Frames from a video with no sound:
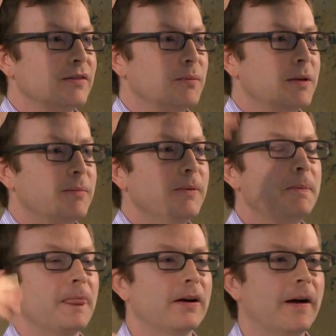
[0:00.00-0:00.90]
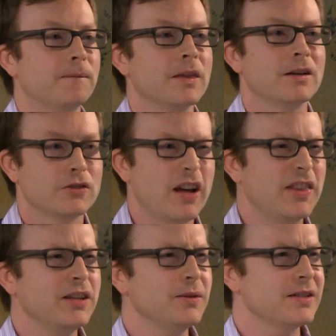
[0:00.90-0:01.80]
You people? Okay. So yeah, I
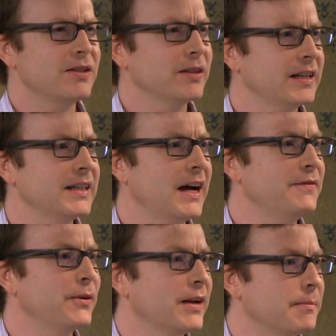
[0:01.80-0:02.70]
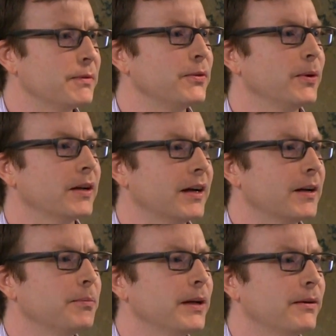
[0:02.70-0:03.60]
think you could still get the iPhone app if you want to kind
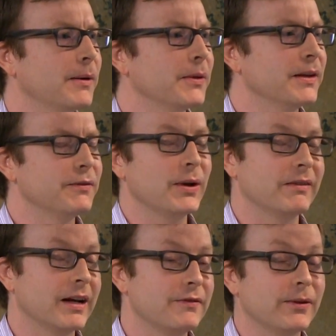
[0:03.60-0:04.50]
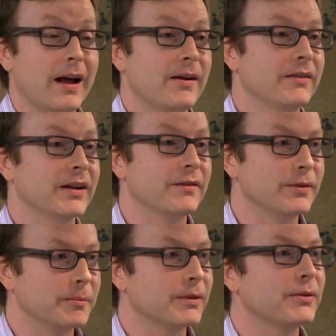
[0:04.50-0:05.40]
of play around with it, if you have an iPhone. I don't have an
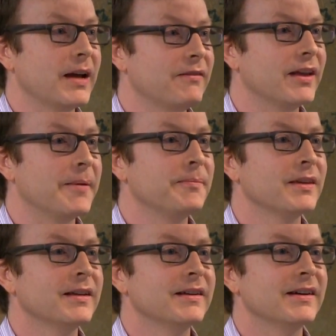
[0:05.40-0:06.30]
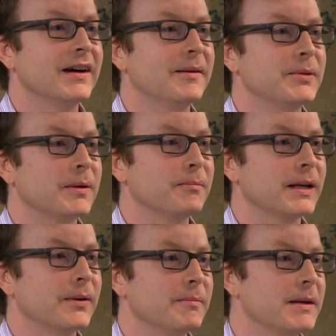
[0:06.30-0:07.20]
iPhone, but if you have that, you can
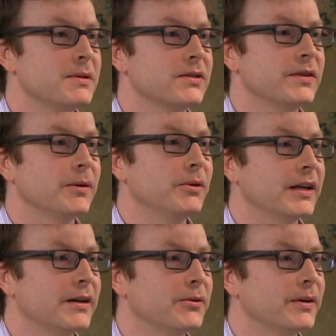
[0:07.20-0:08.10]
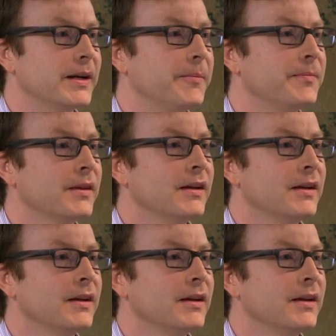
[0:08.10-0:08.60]
play with it. Maybe it's available on Android now.